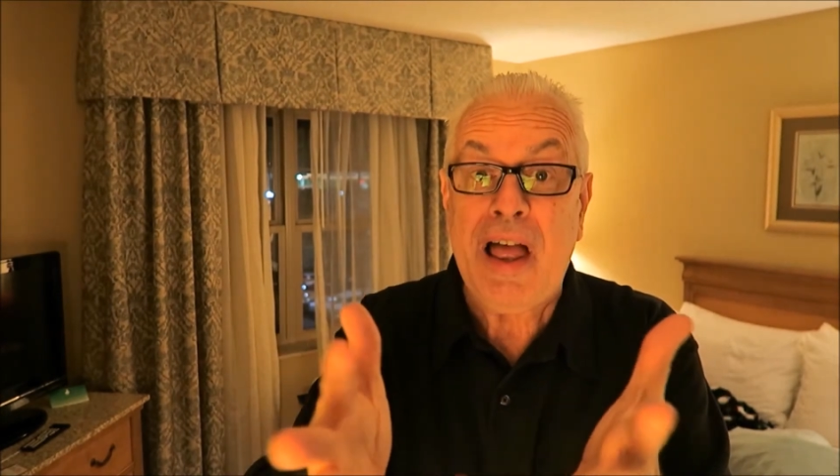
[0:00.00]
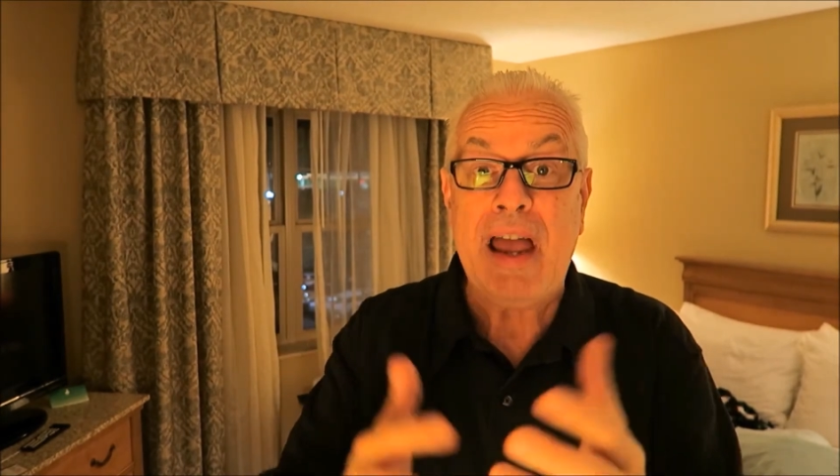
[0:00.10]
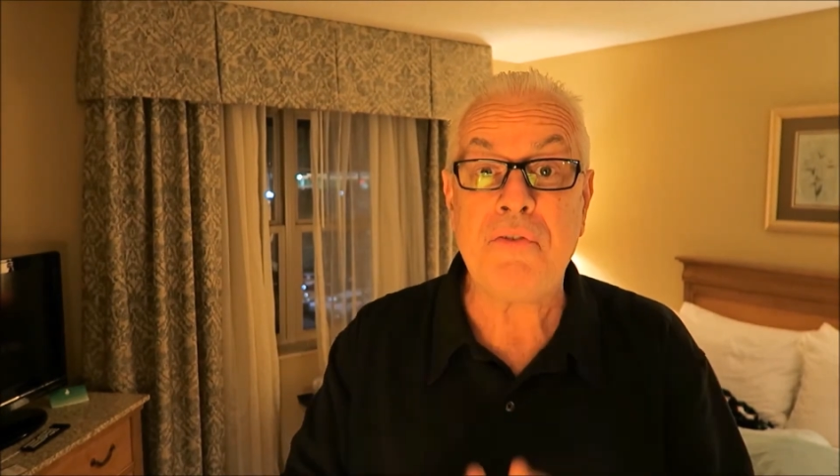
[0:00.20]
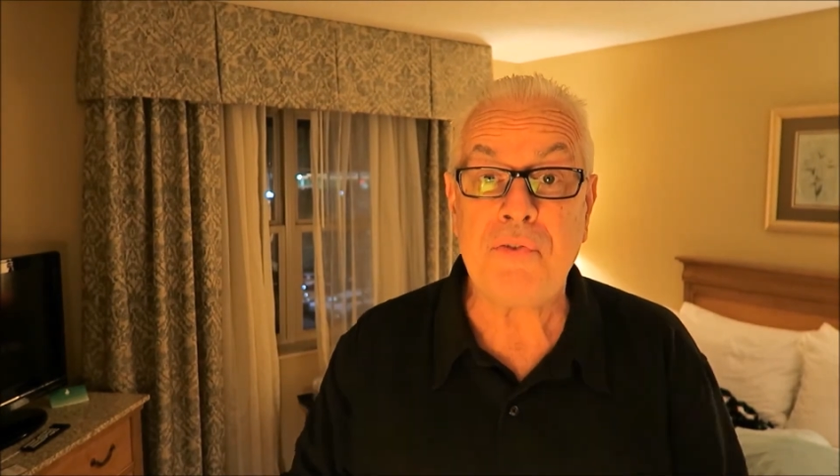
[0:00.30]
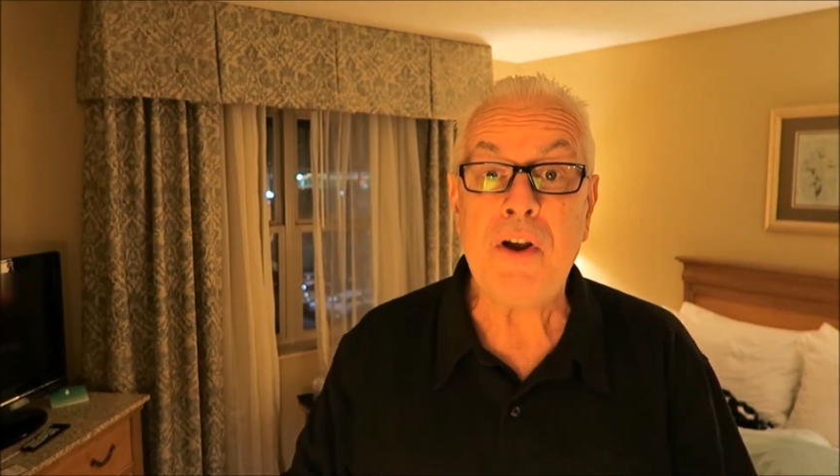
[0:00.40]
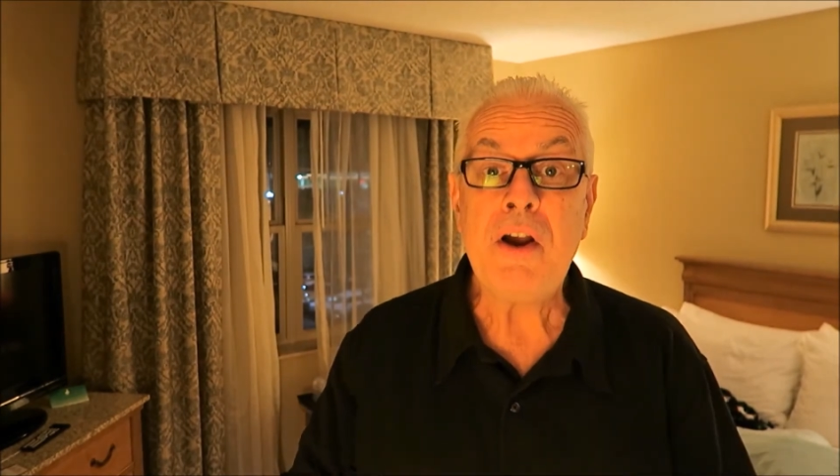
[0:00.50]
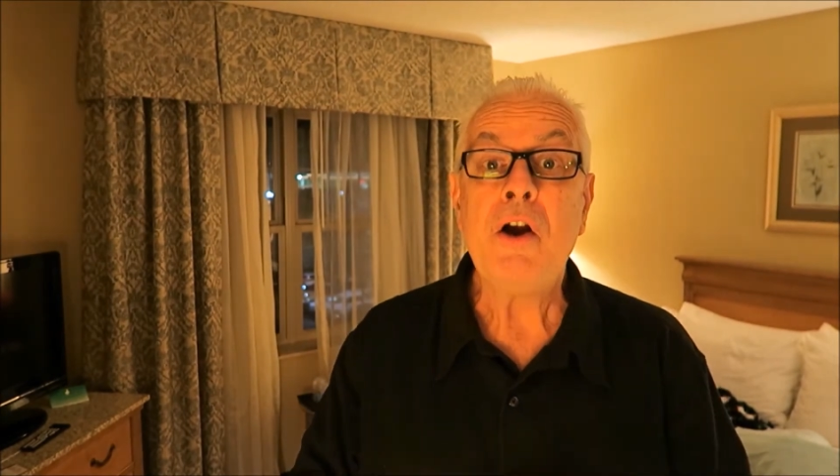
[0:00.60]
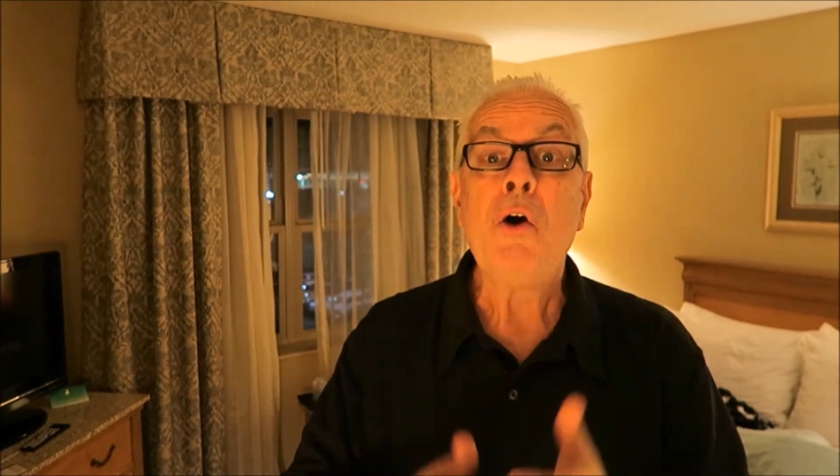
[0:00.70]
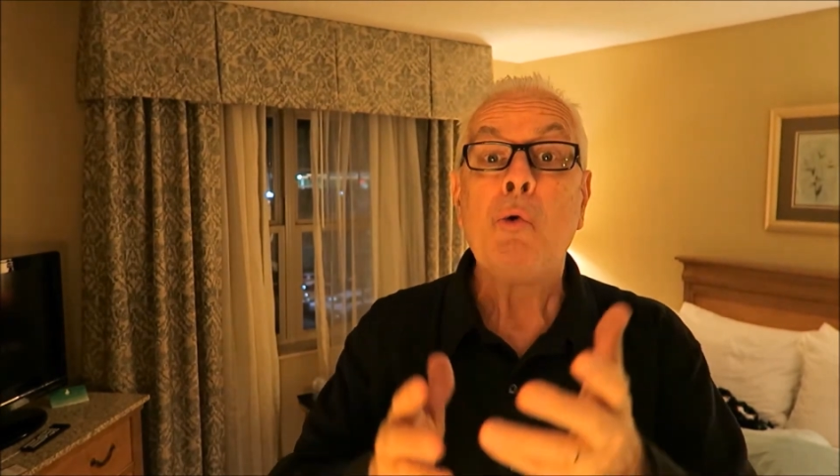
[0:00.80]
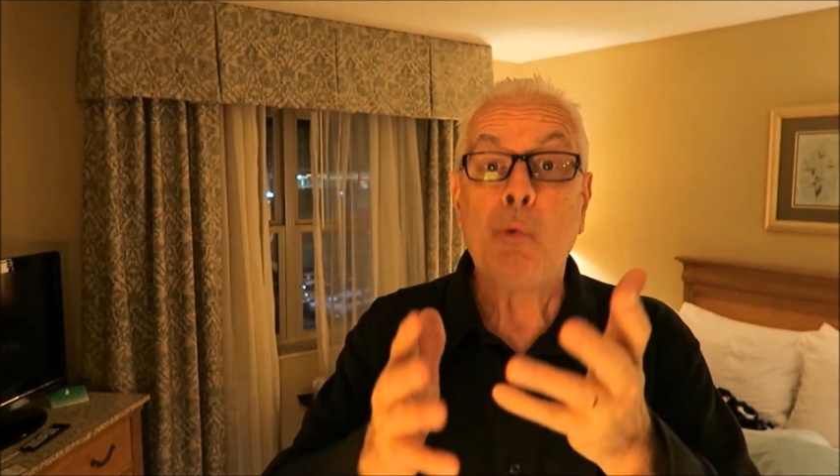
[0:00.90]
life
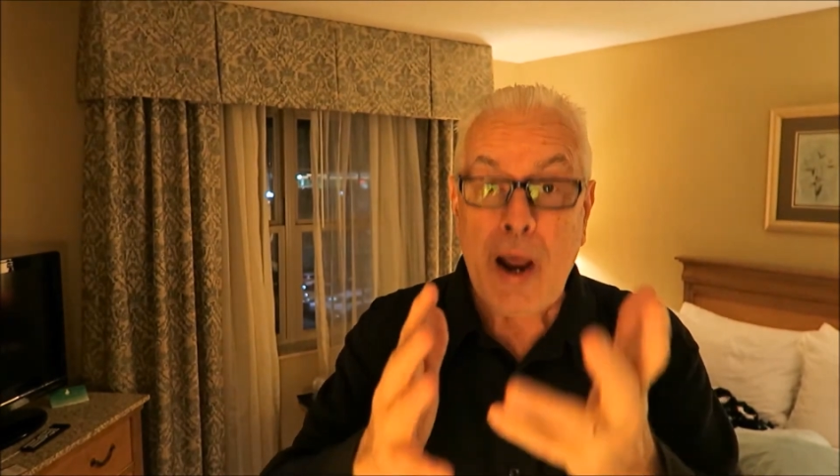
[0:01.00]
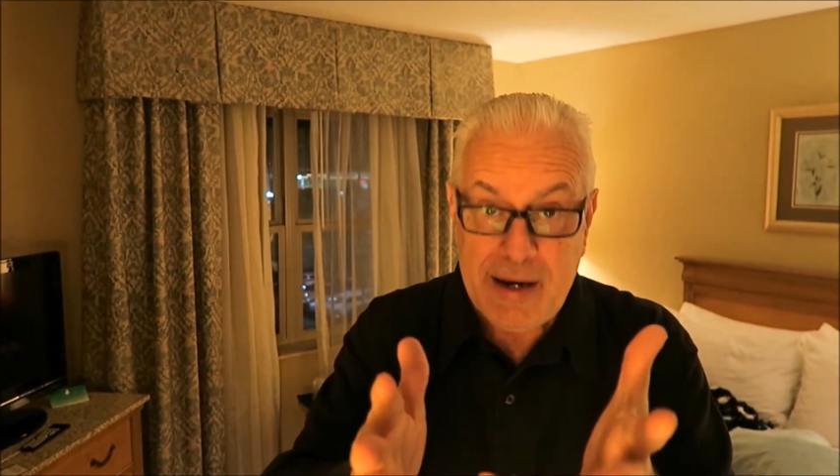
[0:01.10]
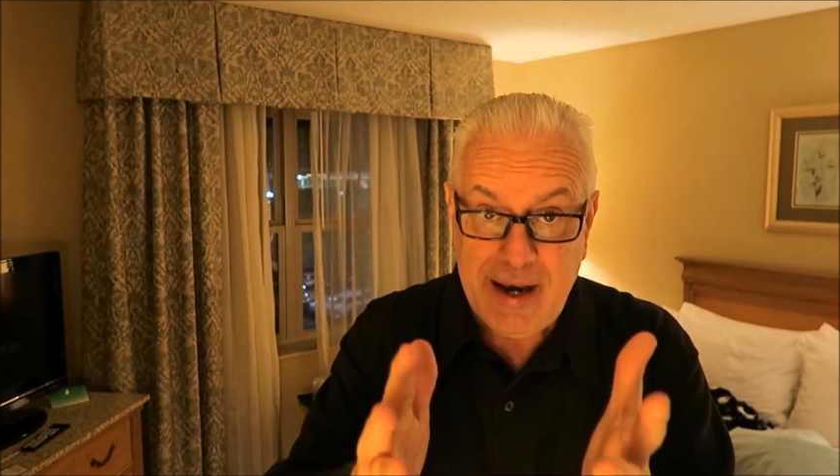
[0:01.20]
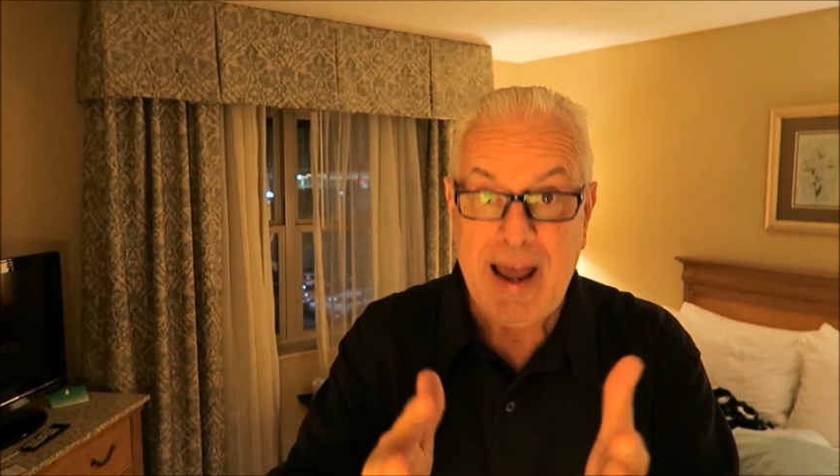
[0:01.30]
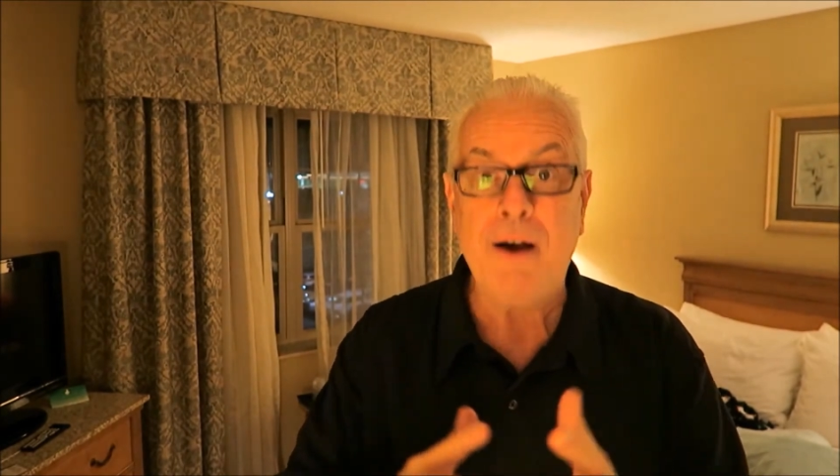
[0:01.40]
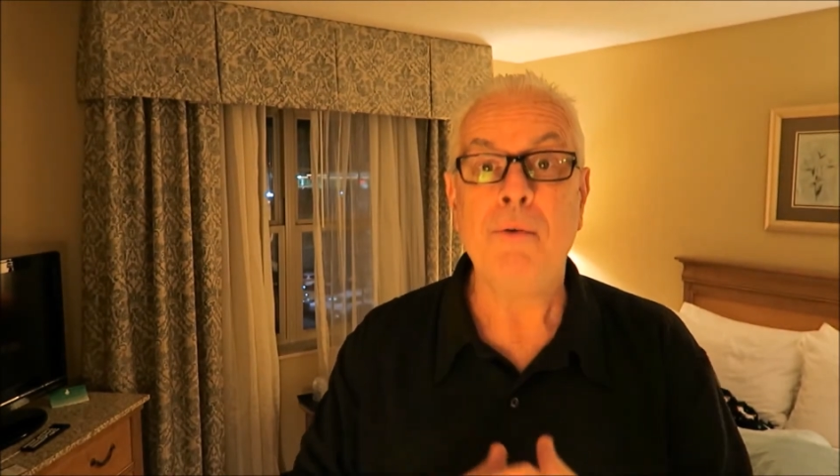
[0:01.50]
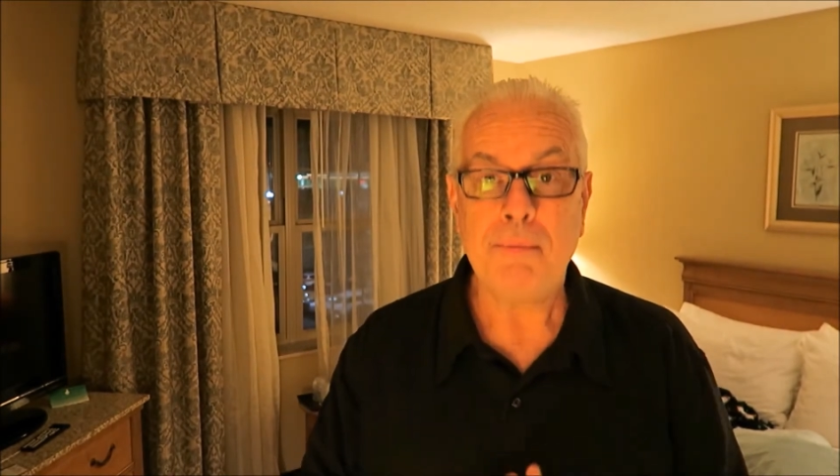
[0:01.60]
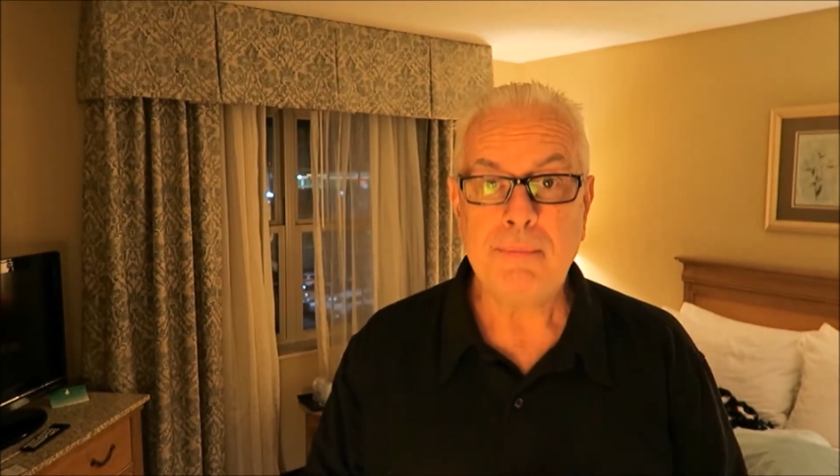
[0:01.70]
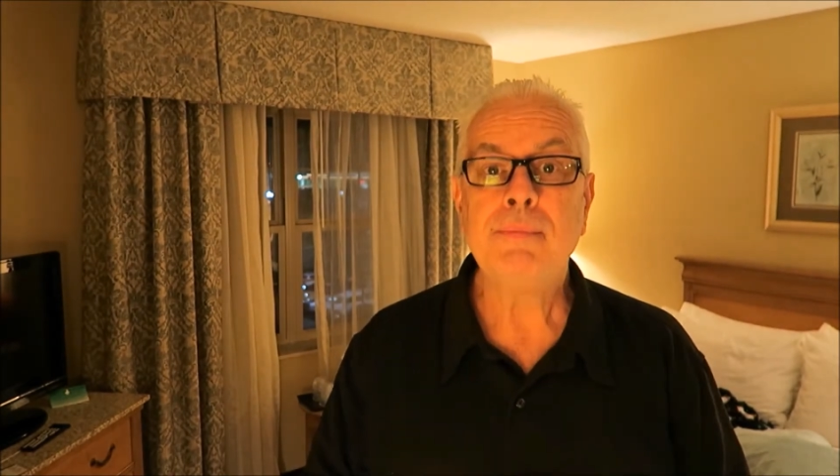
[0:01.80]
right now.